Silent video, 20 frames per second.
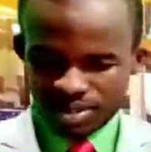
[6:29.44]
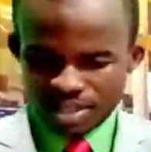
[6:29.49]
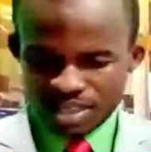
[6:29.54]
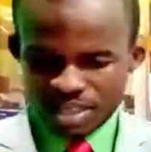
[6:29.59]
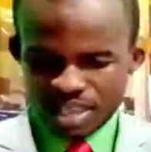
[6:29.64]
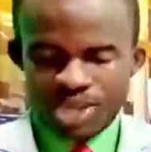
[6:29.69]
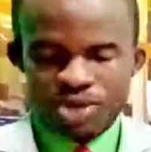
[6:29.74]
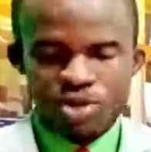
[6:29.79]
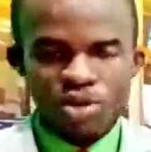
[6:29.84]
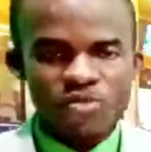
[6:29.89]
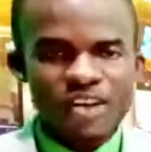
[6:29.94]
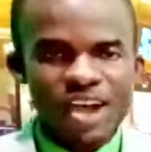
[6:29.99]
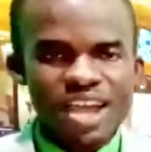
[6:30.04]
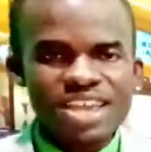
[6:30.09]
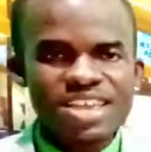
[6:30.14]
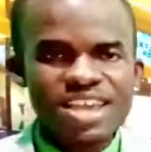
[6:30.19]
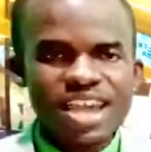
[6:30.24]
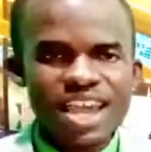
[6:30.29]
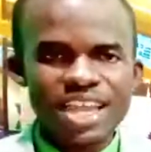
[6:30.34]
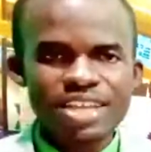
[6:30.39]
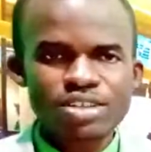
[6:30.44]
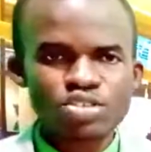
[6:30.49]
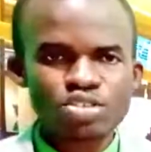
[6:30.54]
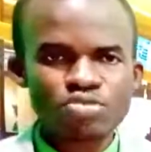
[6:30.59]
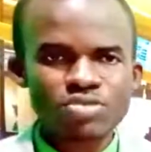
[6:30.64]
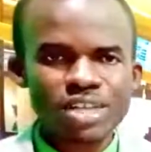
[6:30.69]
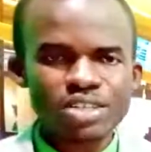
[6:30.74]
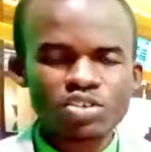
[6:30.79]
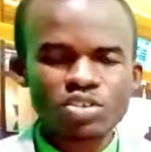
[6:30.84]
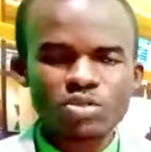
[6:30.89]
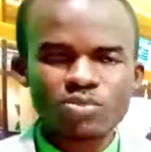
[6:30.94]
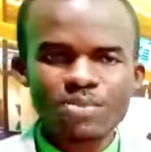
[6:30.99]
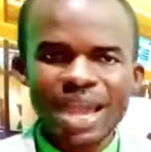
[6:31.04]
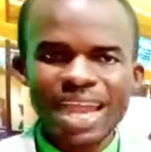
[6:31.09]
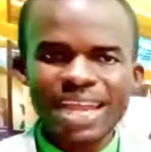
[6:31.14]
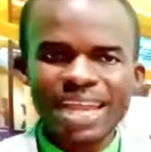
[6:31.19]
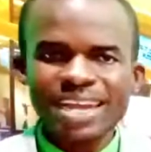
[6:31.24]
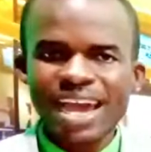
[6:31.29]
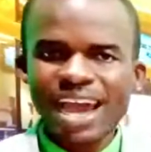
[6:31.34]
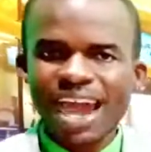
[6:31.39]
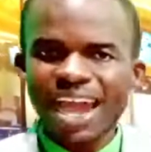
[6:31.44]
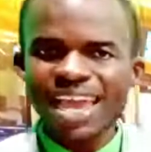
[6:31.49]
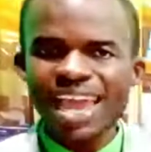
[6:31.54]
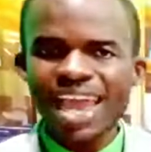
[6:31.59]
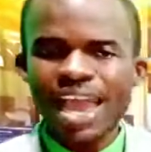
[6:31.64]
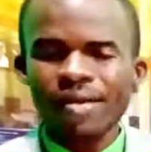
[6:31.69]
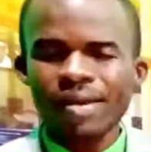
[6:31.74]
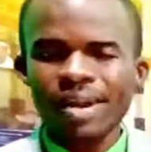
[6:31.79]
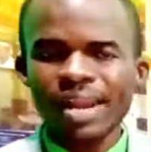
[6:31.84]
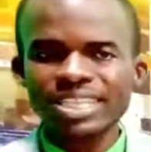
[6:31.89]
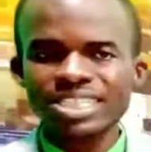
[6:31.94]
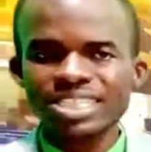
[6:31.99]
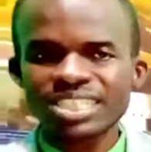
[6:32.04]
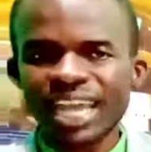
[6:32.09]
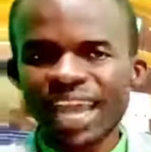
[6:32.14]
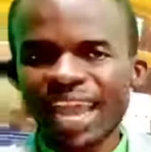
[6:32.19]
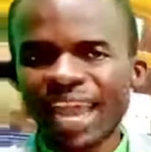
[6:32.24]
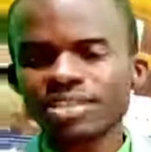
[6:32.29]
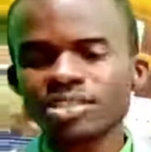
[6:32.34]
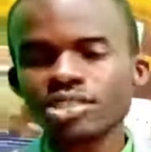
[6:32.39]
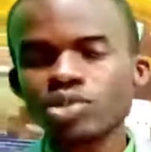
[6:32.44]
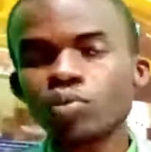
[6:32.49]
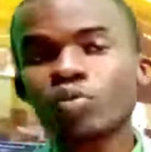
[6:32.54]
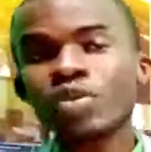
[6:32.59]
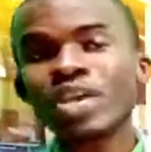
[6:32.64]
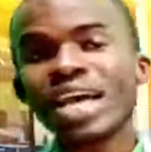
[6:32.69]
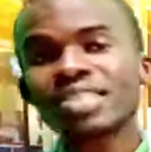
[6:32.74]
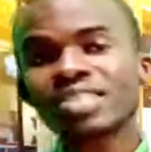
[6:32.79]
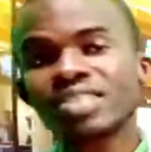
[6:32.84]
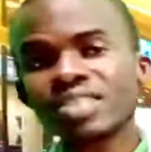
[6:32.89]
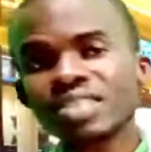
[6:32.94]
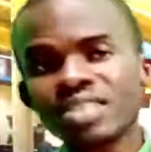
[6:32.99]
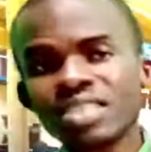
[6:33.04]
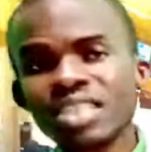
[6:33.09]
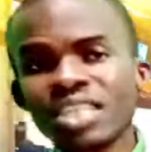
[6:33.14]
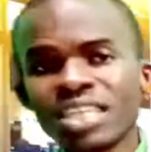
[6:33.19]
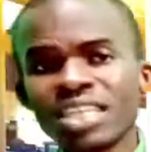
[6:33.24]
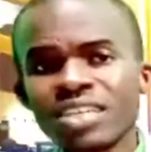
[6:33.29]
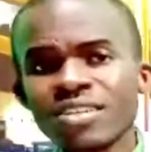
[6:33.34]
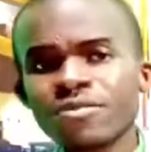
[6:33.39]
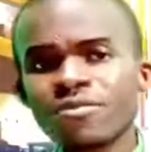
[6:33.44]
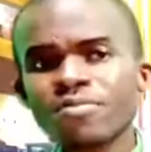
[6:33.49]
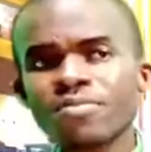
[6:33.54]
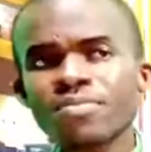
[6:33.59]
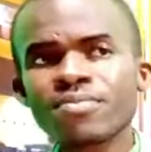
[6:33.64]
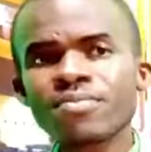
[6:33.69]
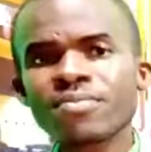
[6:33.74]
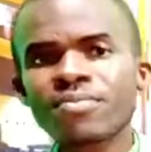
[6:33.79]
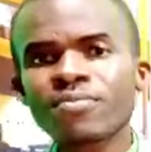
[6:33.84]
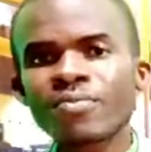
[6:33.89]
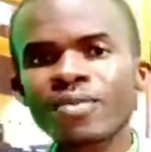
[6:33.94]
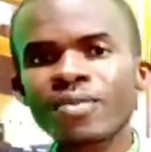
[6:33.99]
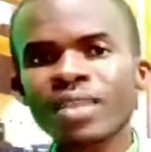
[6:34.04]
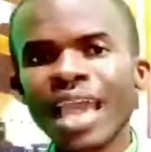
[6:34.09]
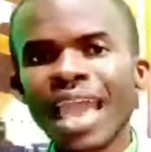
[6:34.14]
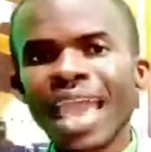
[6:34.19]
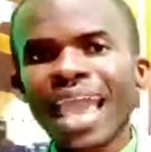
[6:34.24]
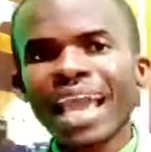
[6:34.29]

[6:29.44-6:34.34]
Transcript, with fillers: And over here in Surah Al Ma'idah, Ayah 110, we are seeing a